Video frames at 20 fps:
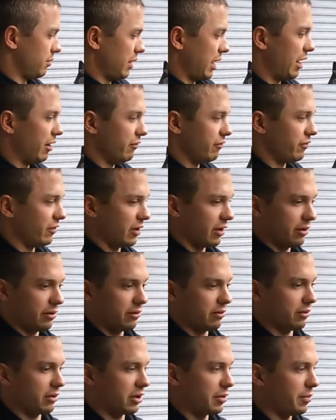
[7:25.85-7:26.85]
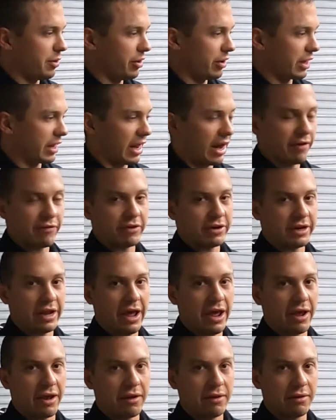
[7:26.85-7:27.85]
outfit commuting every
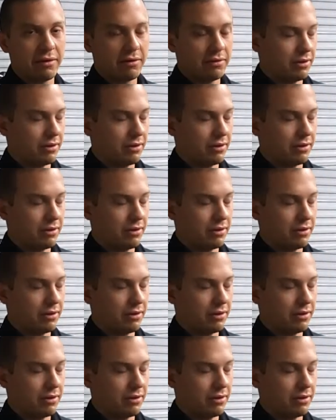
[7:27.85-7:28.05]
day.